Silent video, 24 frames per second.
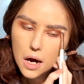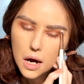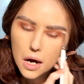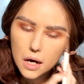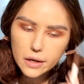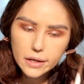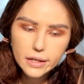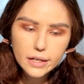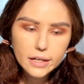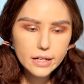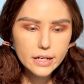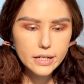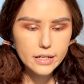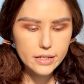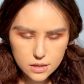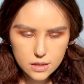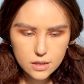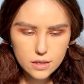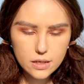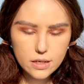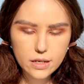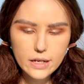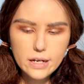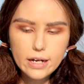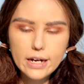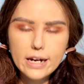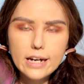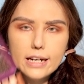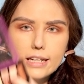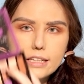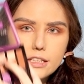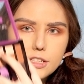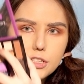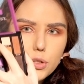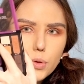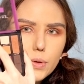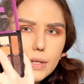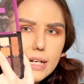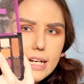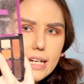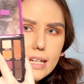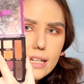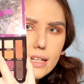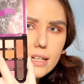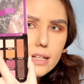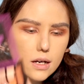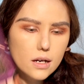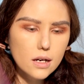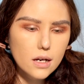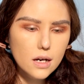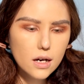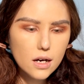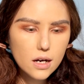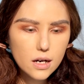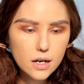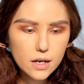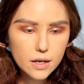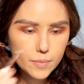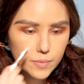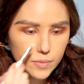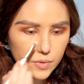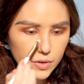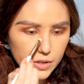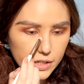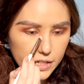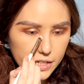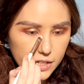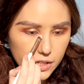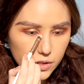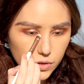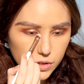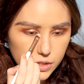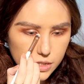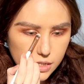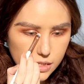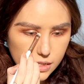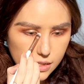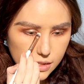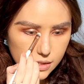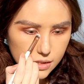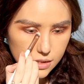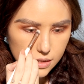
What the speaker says: Okay. And Tonic. On the inner corners.